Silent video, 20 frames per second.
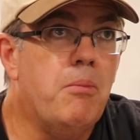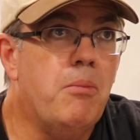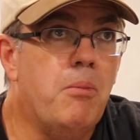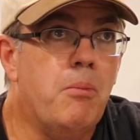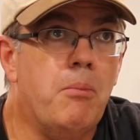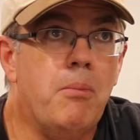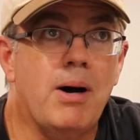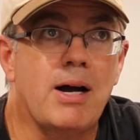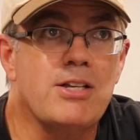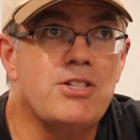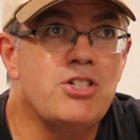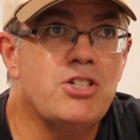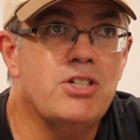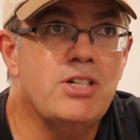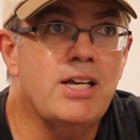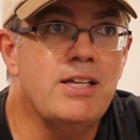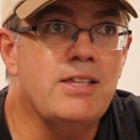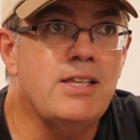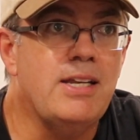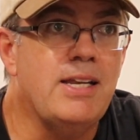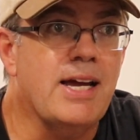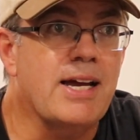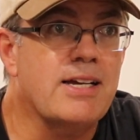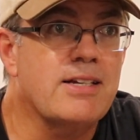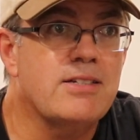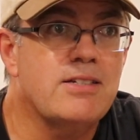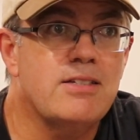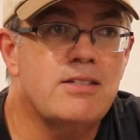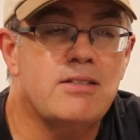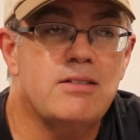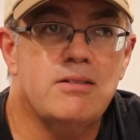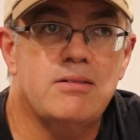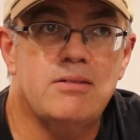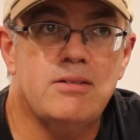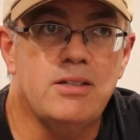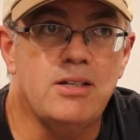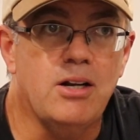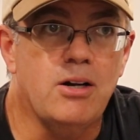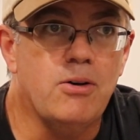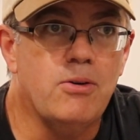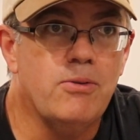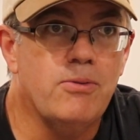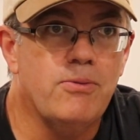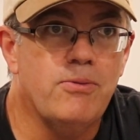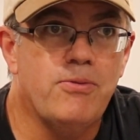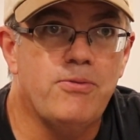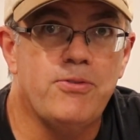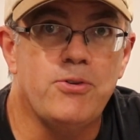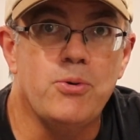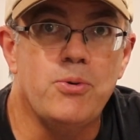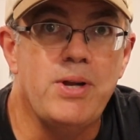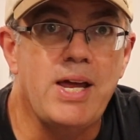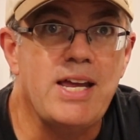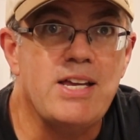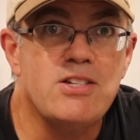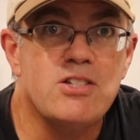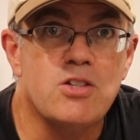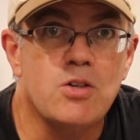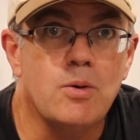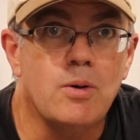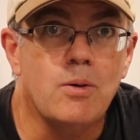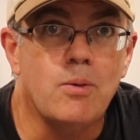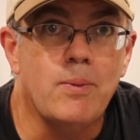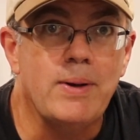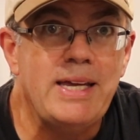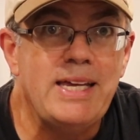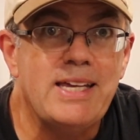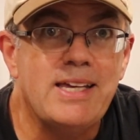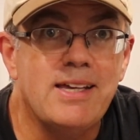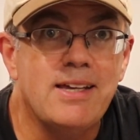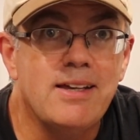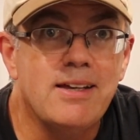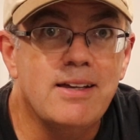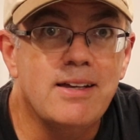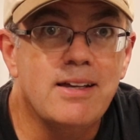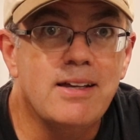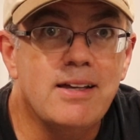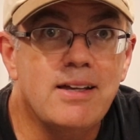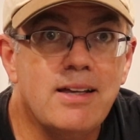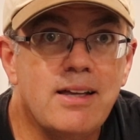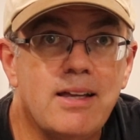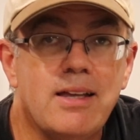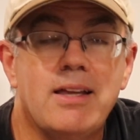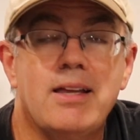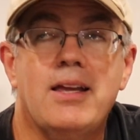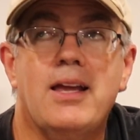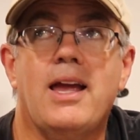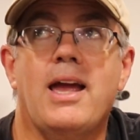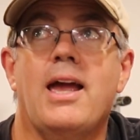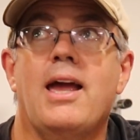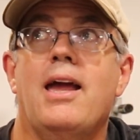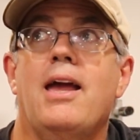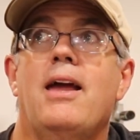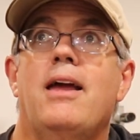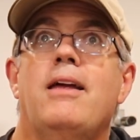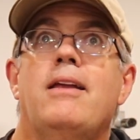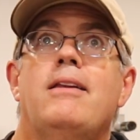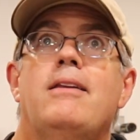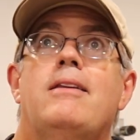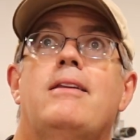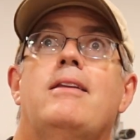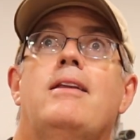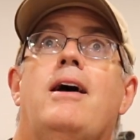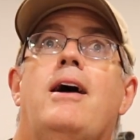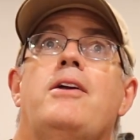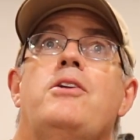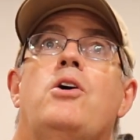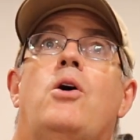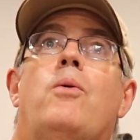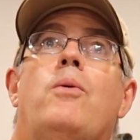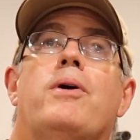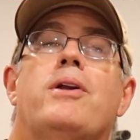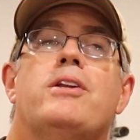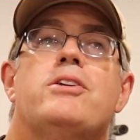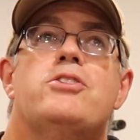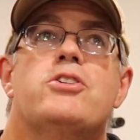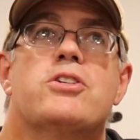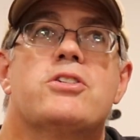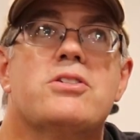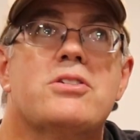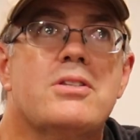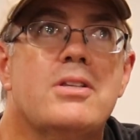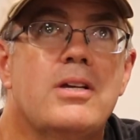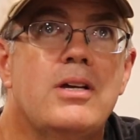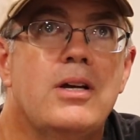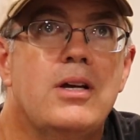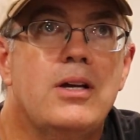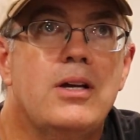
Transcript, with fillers: much in the next, you know, few days to a week. And I don't want to just